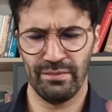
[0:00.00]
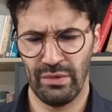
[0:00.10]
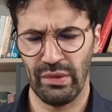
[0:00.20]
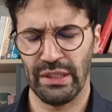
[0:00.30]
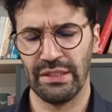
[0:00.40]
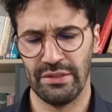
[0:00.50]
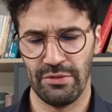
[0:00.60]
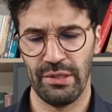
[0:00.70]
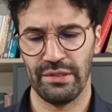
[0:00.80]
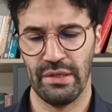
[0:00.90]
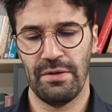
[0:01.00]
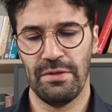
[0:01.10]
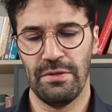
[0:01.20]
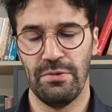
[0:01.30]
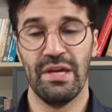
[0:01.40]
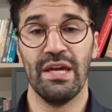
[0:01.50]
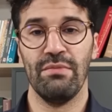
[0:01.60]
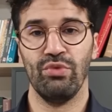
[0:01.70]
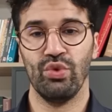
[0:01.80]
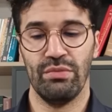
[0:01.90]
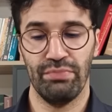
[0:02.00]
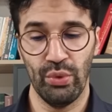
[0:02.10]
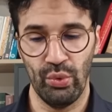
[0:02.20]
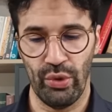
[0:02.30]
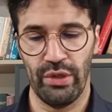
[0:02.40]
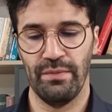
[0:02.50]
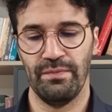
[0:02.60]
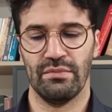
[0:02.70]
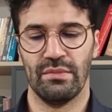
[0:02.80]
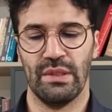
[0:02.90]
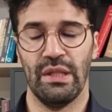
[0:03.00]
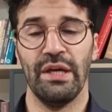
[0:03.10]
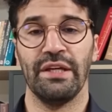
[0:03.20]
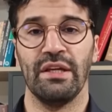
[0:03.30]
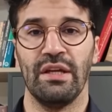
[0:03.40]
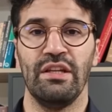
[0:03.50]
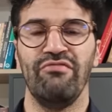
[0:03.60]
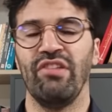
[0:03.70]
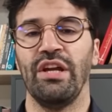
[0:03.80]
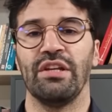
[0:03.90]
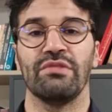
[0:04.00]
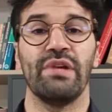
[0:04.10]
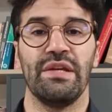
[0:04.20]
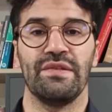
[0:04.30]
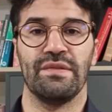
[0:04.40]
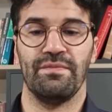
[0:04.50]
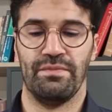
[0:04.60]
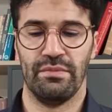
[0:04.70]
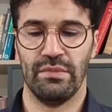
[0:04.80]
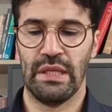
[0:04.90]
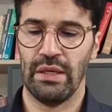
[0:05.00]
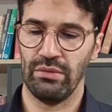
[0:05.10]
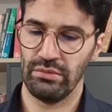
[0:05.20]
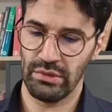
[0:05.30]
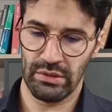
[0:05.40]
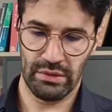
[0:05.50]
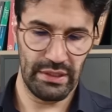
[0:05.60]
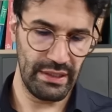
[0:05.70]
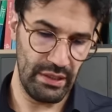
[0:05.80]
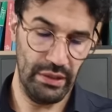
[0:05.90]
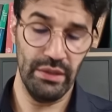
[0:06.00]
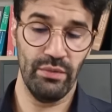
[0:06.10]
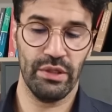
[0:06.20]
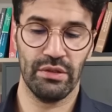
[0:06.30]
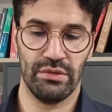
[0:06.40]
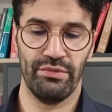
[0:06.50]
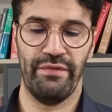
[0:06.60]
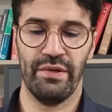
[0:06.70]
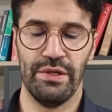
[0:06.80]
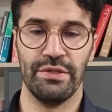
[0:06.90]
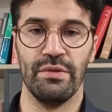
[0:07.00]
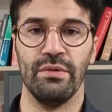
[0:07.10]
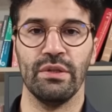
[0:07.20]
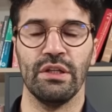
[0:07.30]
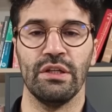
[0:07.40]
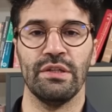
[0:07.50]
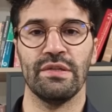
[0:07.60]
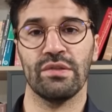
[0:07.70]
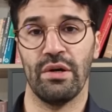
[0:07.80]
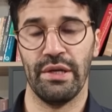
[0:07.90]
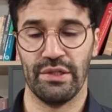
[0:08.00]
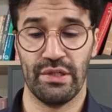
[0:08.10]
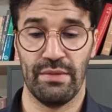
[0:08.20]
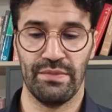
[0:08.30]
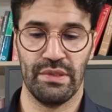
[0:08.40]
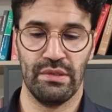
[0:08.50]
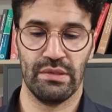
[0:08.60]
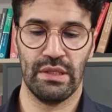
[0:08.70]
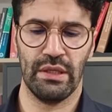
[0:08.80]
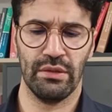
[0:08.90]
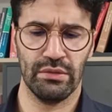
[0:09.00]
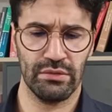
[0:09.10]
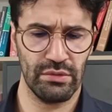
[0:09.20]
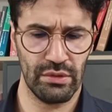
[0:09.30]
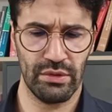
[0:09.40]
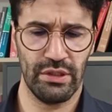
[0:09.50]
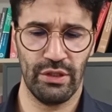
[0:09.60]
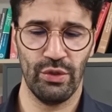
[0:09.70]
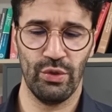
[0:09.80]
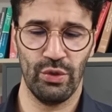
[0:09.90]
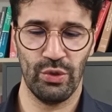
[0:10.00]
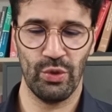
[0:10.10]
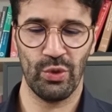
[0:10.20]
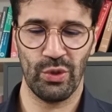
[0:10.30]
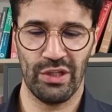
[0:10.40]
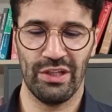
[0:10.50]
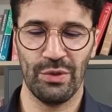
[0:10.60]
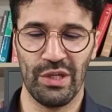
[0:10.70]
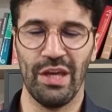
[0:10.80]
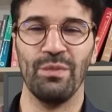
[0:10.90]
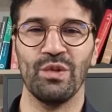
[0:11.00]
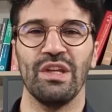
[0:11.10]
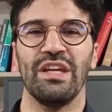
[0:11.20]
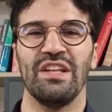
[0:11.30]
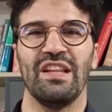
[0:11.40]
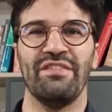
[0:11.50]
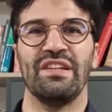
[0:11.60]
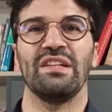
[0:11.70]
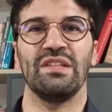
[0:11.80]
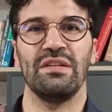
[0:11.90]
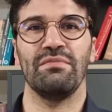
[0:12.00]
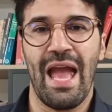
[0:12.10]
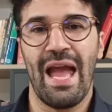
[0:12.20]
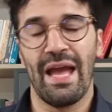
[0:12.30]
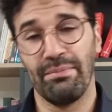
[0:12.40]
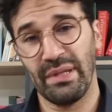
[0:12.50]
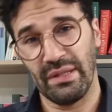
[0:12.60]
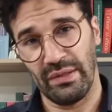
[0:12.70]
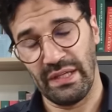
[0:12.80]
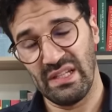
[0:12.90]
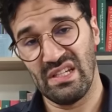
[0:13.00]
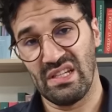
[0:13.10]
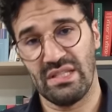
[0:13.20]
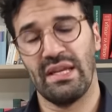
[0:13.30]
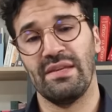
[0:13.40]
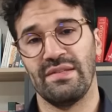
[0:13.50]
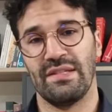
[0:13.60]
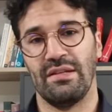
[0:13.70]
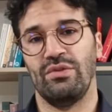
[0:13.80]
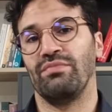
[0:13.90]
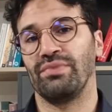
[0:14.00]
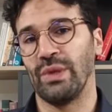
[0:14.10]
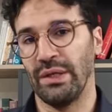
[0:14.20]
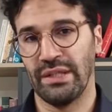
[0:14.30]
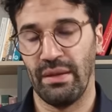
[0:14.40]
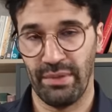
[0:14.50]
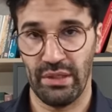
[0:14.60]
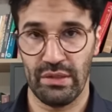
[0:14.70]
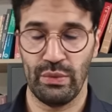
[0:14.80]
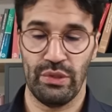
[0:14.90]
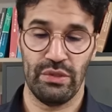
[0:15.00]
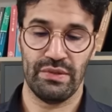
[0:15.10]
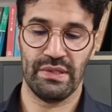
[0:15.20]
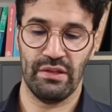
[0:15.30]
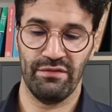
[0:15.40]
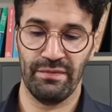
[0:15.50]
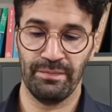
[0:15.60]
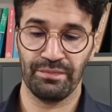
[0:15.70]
We will get into it. You came to the poor like a divine grace. Now, here we could refer to uh, historic Shams. He's saying, Look, you, you came today laughingly, happily in the sense that you brought happiness with yourself.